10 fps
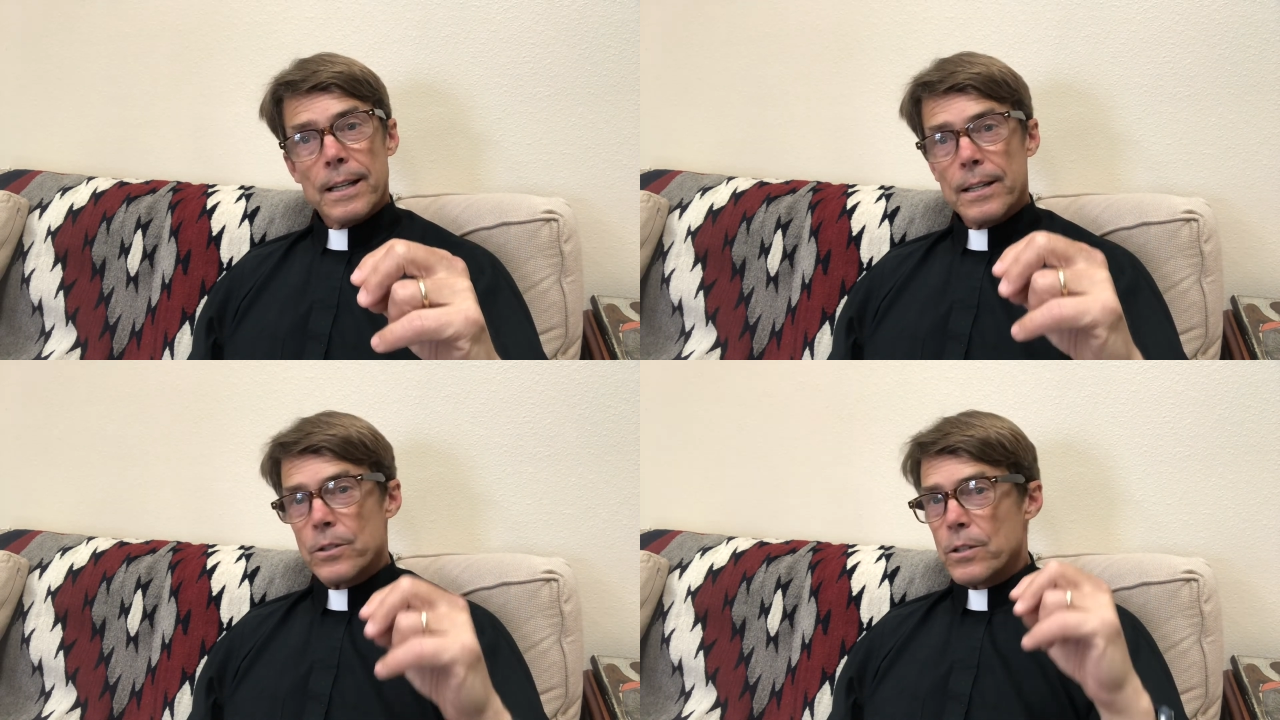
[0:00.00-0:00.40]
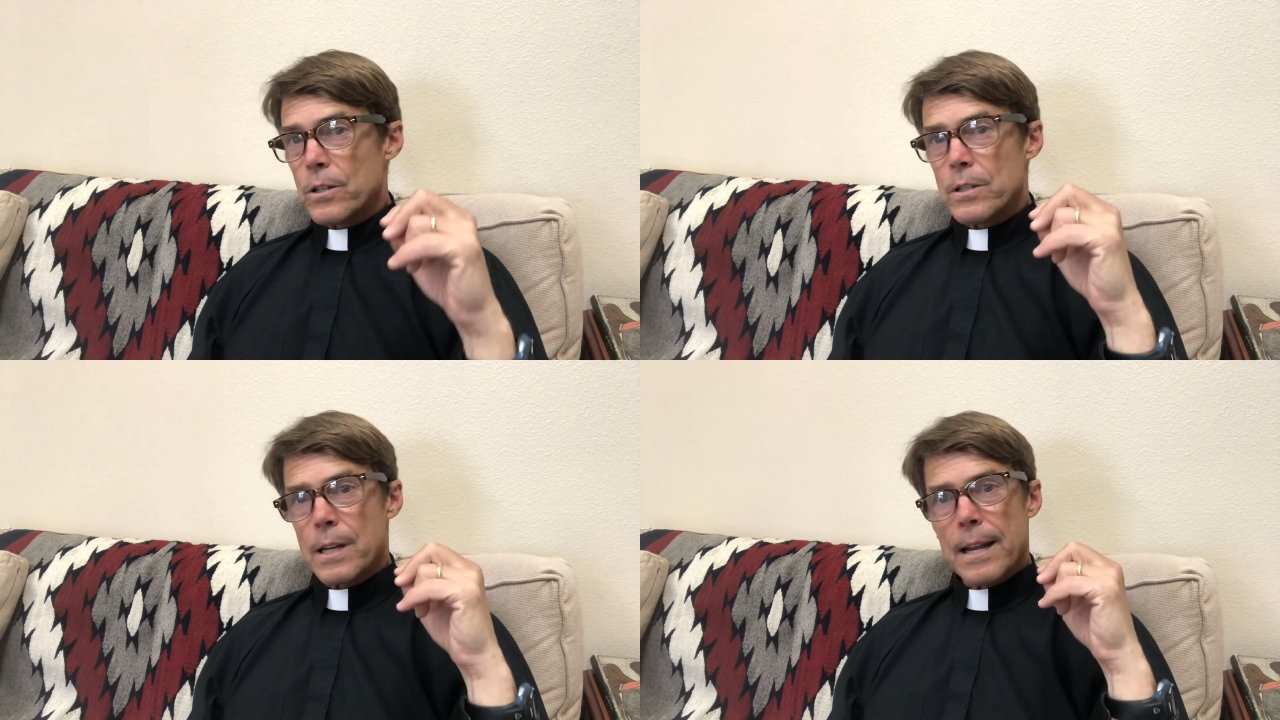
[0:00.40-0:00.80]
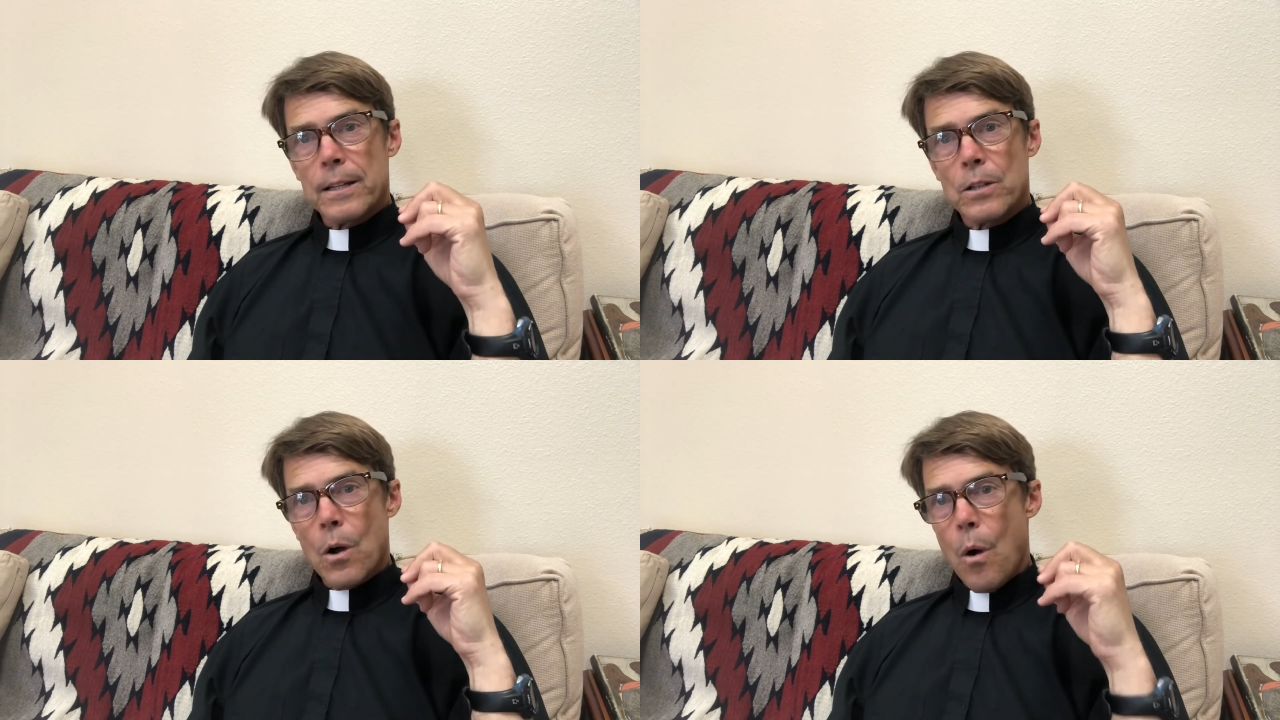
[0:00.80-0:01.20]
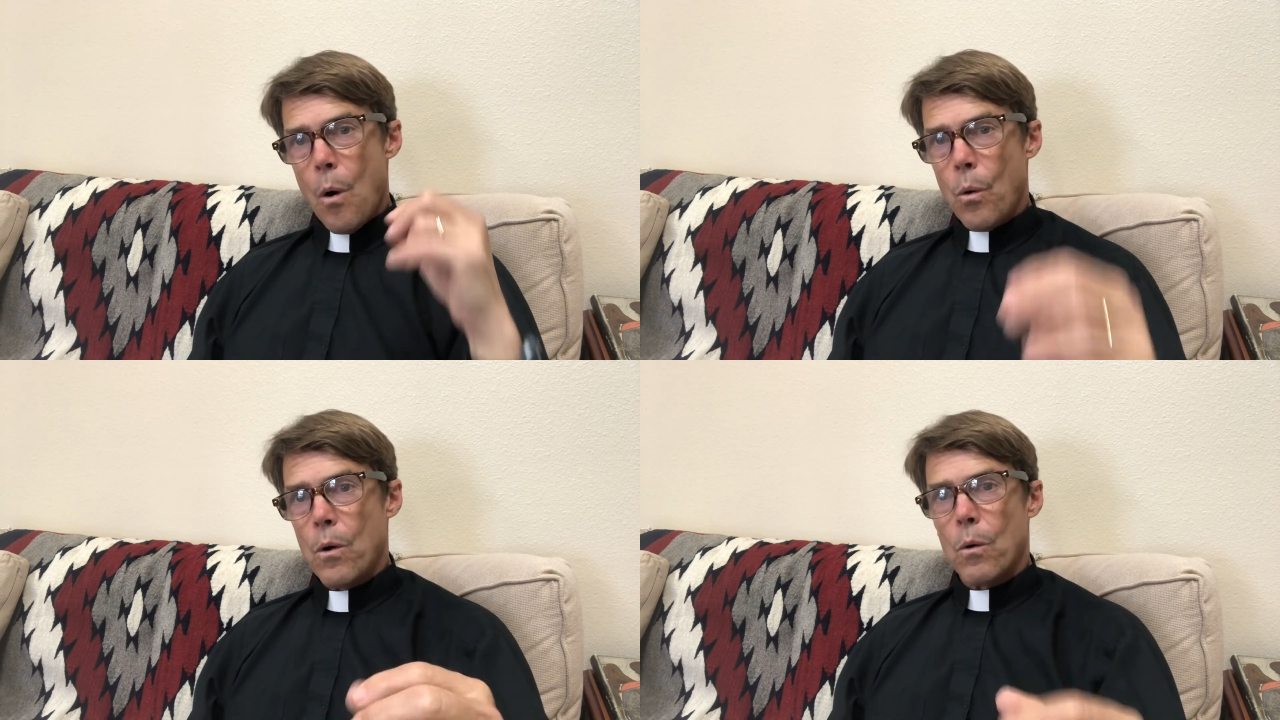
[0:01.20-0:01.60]
is just a
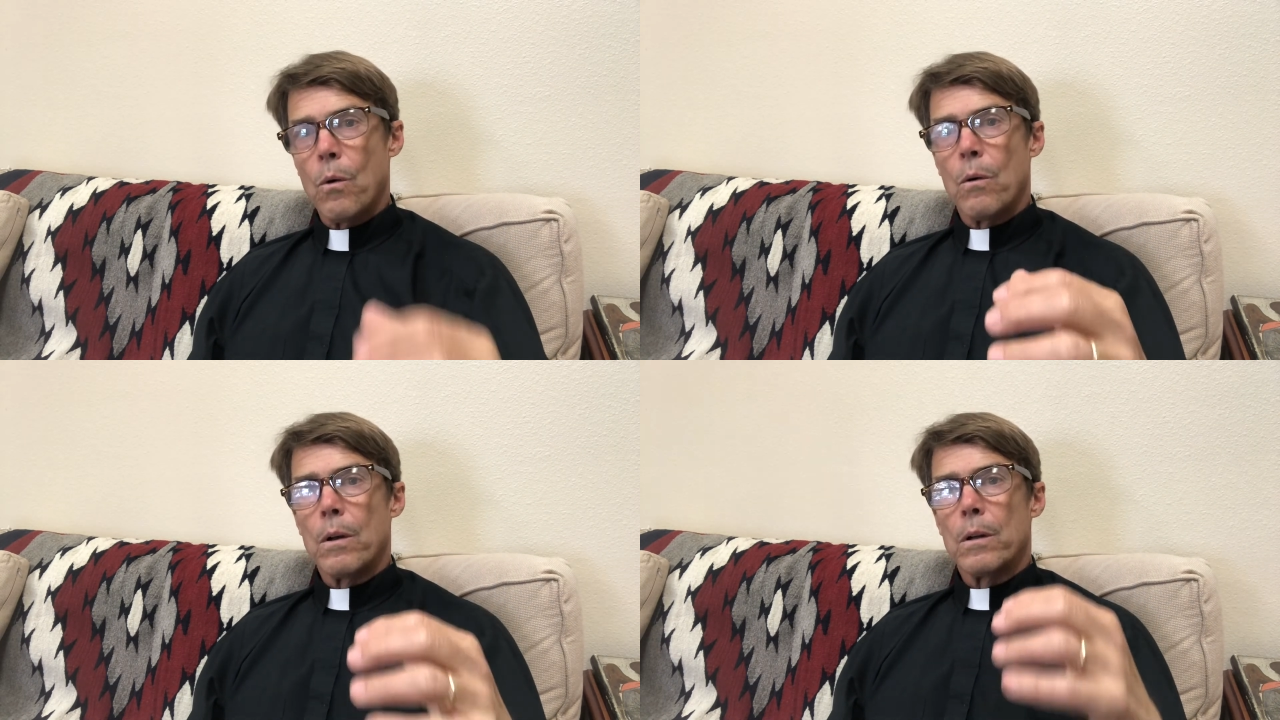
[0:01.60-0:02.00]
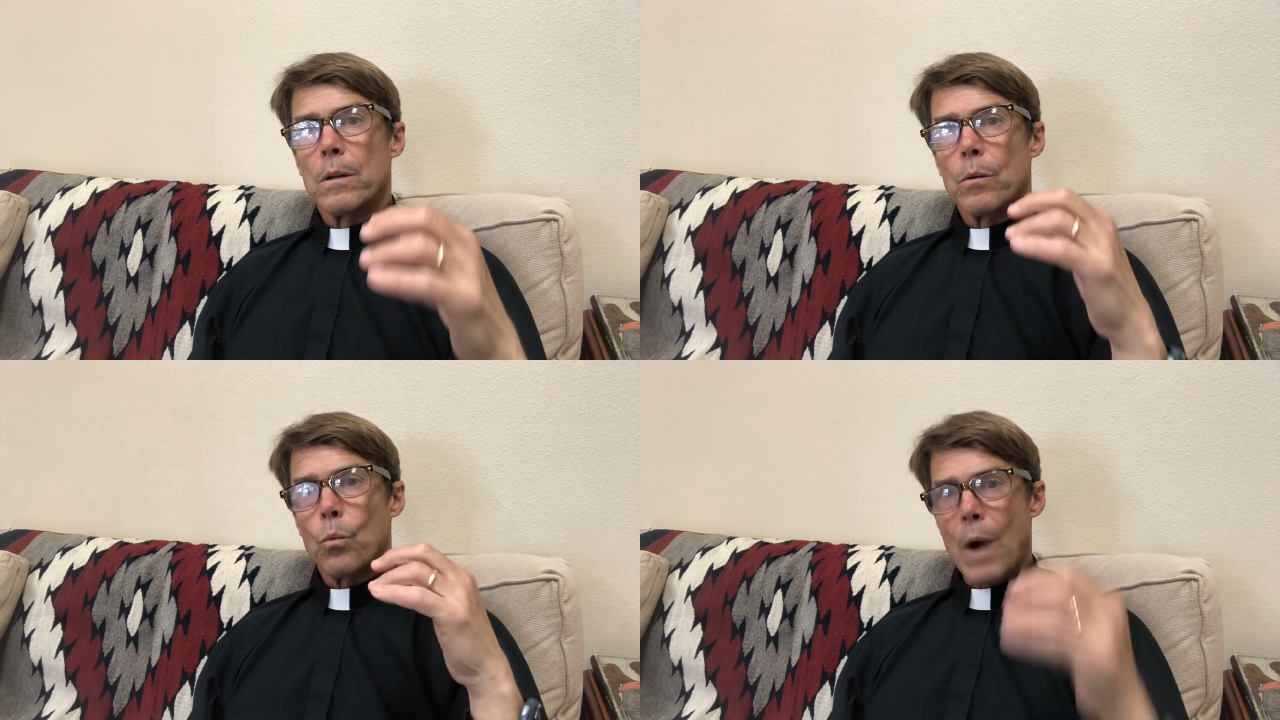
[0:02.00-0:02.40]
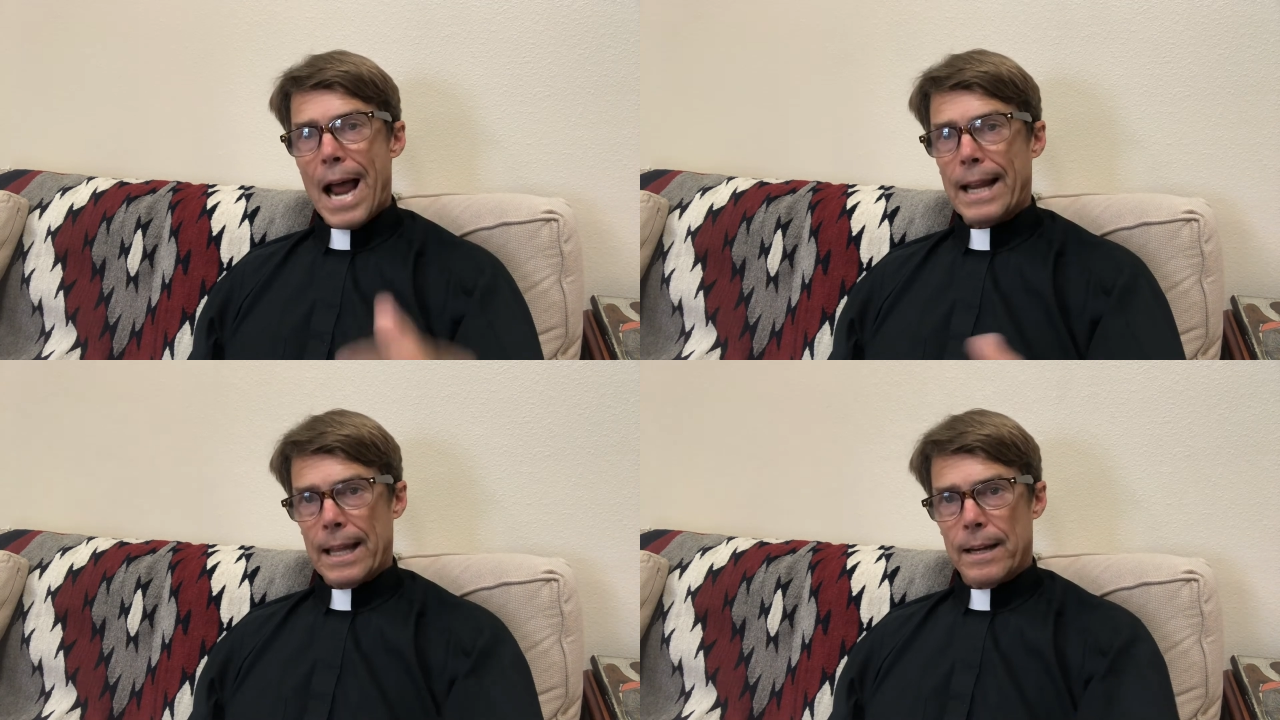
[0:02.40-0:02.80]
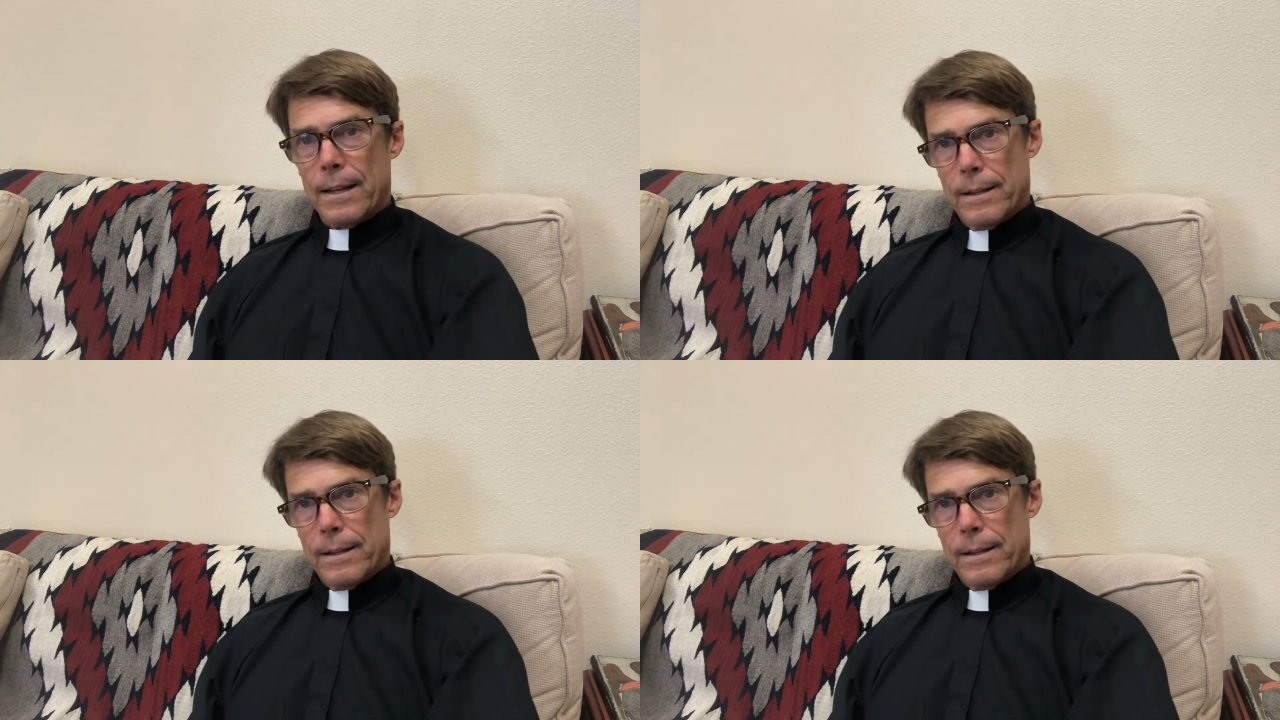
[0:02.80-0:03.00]
total racket.